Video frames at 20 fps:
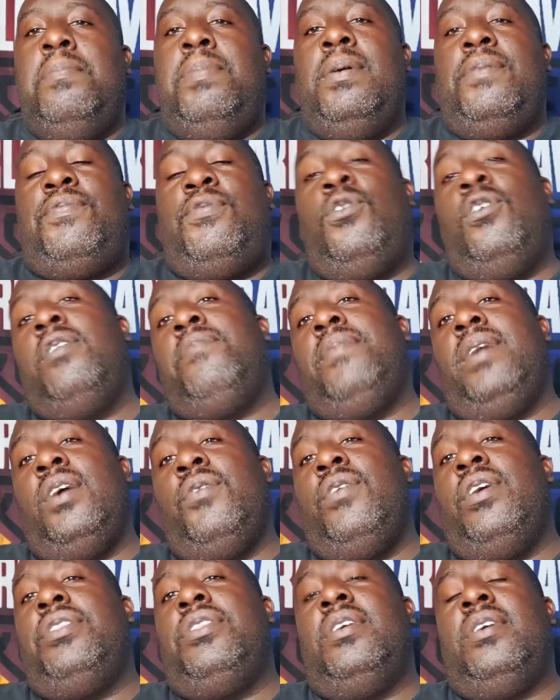But Floyd
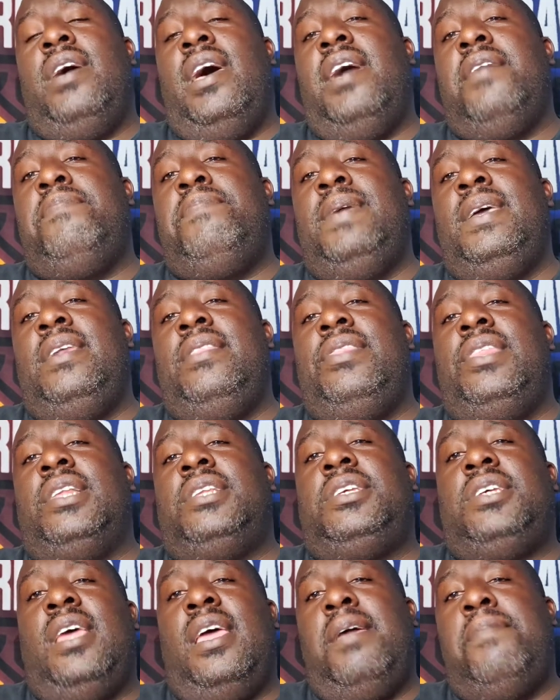Mayweather had been the
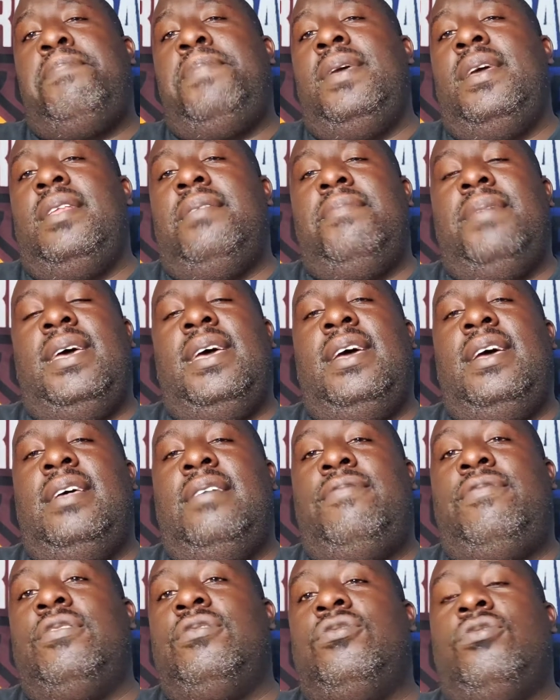champion,
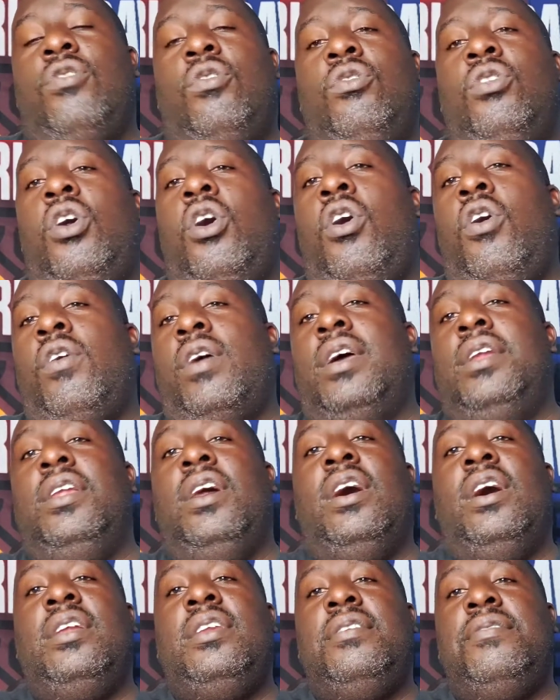man, for so long
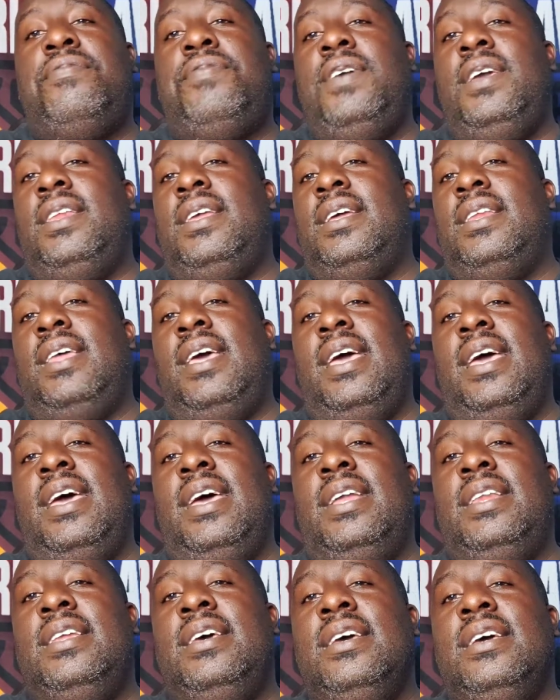and undefeated
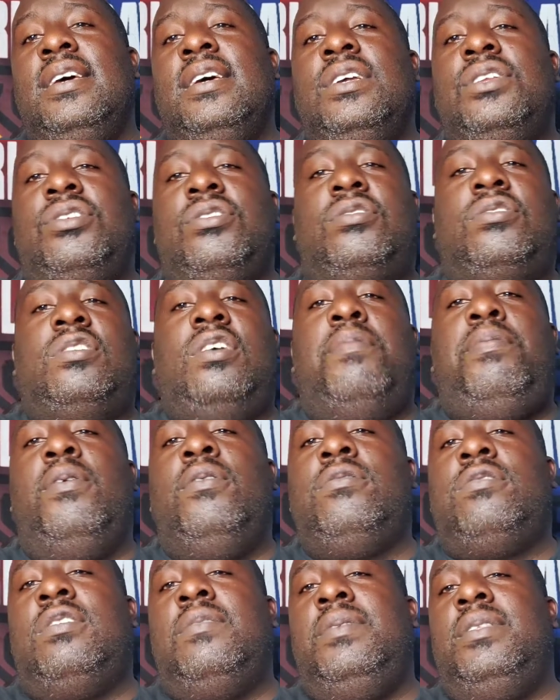and just
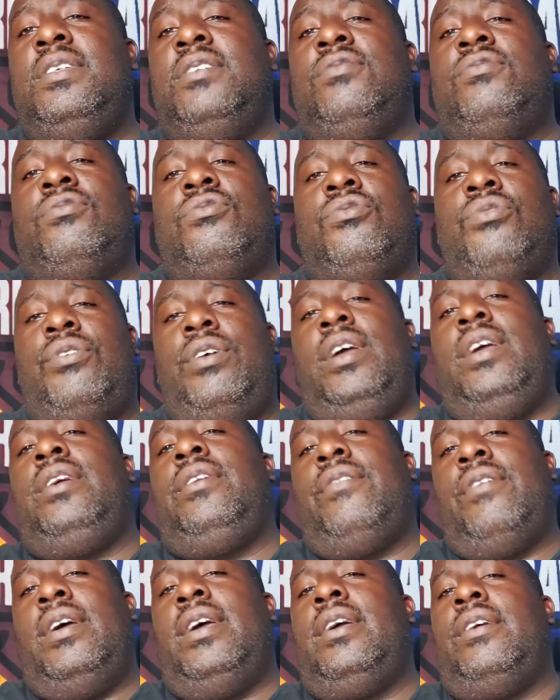supposed to be this
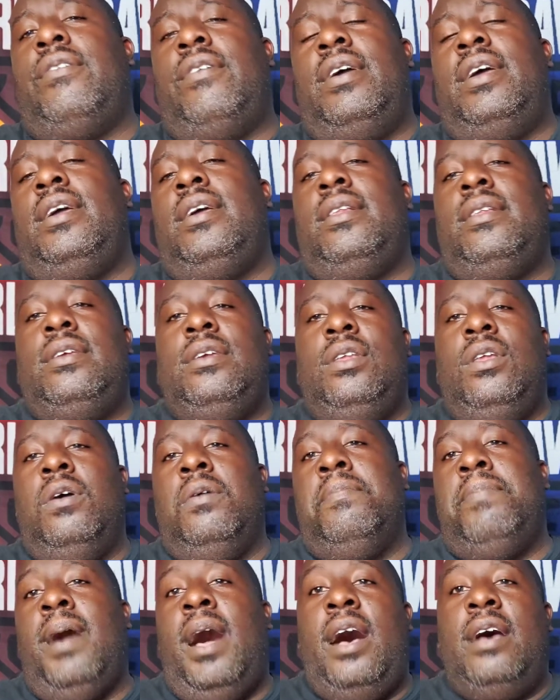great, you
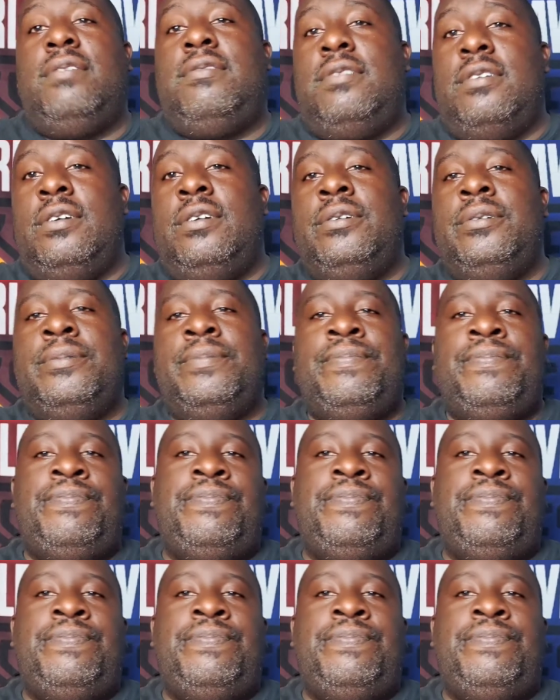know, boxer.